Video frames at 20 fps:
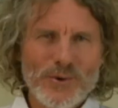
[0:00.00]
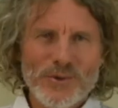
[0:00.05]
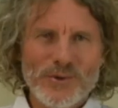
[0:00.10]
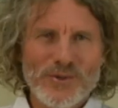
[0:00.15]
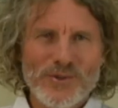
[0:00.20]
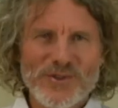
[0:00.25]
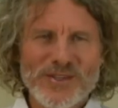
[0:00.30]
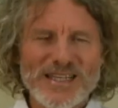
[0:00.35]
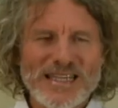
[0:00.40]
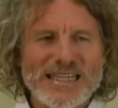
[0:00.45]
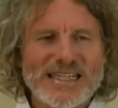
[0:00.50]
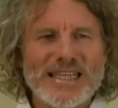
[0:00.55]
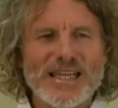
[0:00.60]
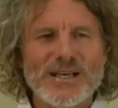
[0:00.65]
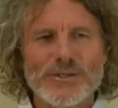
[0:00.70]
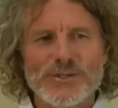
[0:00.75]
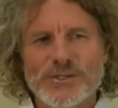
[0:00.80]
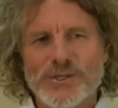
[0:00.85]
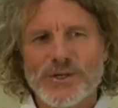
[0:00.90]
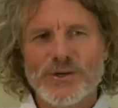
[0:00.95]
go through the
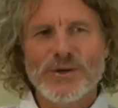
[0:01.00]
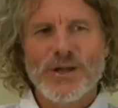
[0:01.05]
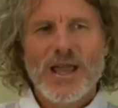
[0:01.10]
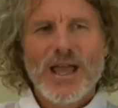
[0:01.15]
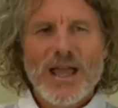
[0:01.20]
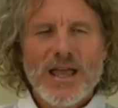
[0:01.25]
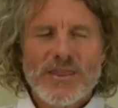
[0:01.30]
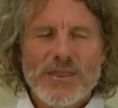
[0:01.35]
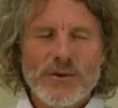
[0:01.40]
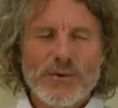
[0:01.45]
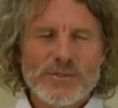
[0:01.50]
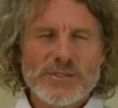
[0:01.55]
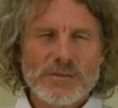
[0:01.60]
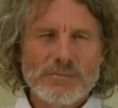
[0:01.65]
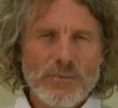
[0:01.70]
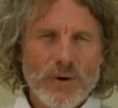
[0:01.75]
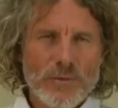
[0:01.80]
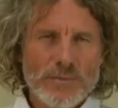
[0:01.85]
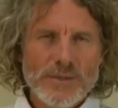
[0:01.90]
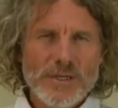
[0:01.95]
details here, there was a
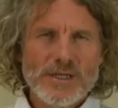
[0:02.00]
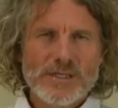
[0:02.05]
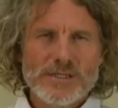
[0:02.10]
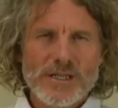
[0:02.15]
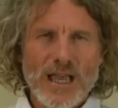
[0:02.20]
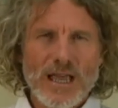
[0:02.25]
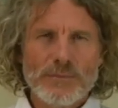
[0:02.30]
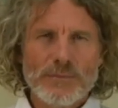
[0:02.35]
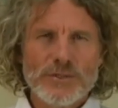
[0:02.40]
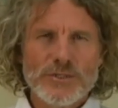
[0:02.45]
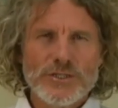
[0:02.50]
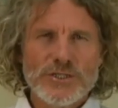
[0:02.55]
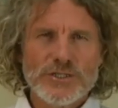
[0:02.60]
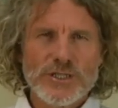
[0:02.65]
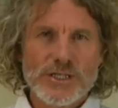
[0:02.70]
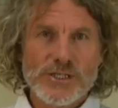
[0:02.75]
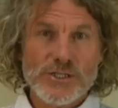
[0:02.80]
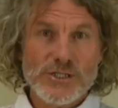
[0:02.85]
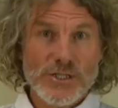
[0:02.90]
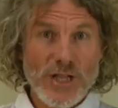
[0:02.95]
moment in time when she
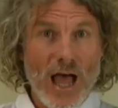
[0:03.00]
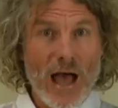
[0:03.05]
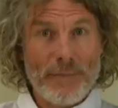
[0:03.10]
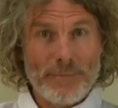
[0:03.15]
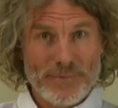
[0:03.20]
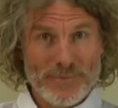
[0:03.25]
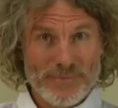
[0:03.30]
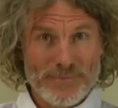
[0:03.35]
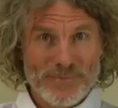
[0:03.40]
says, stop.